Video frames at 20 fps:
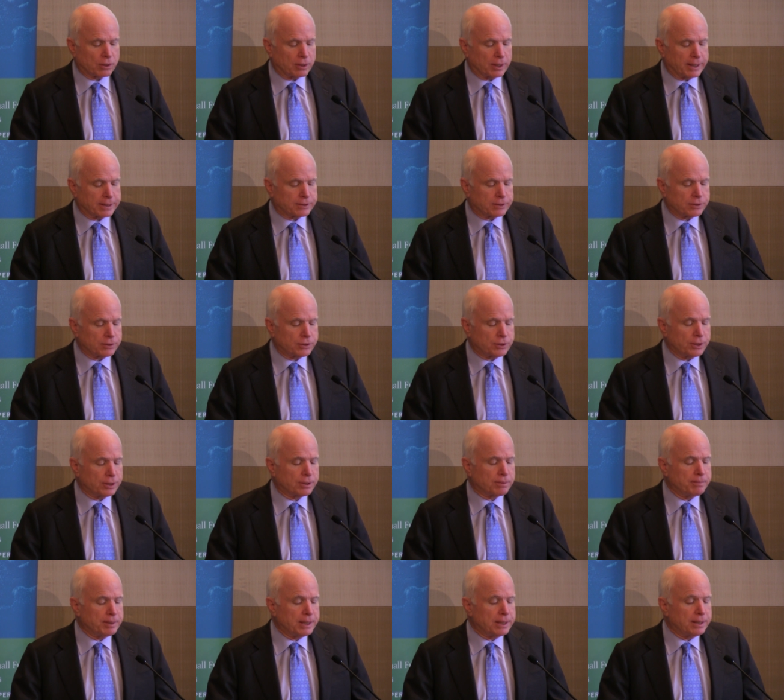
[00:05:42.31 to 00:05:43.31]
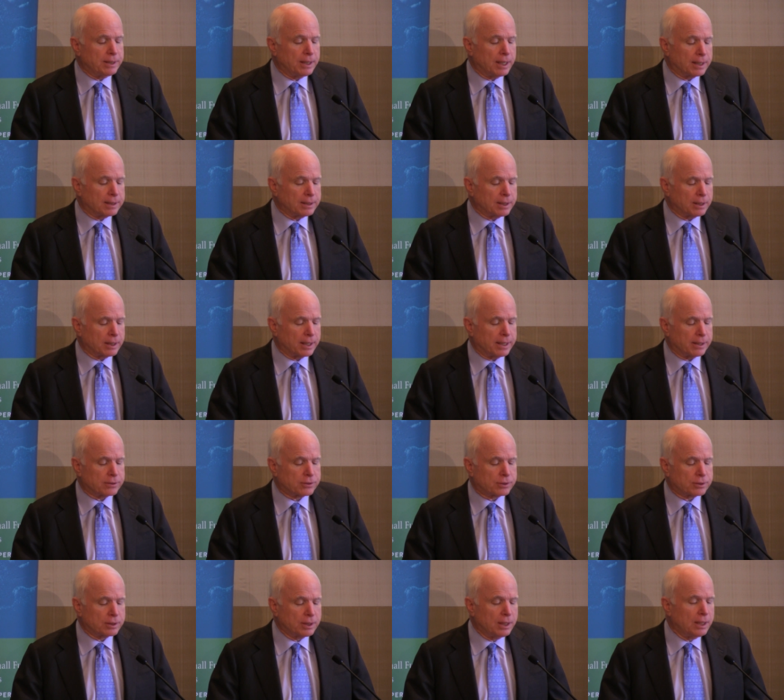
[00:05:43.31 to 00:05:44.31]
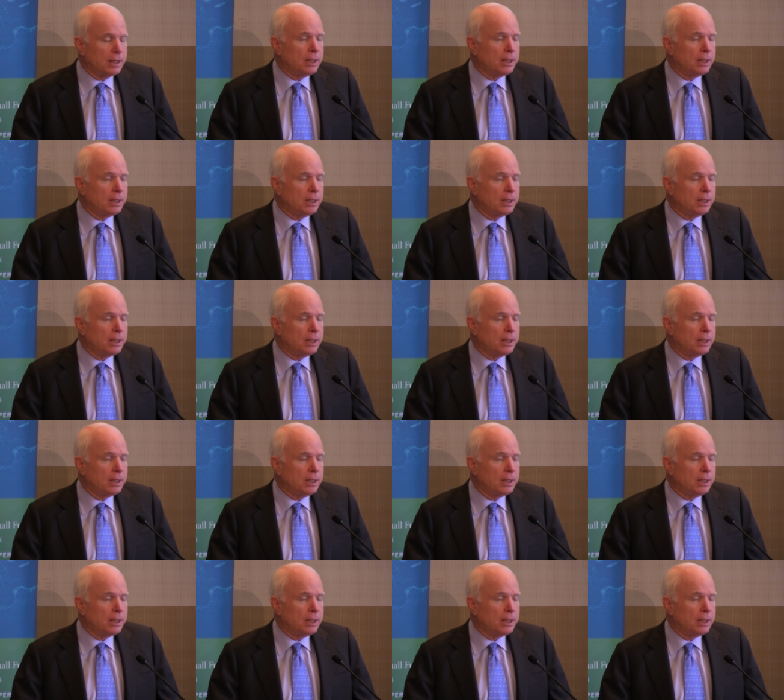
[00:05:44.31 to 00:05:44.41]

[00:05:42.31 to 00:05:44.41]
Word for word: elections, he committed nonetheless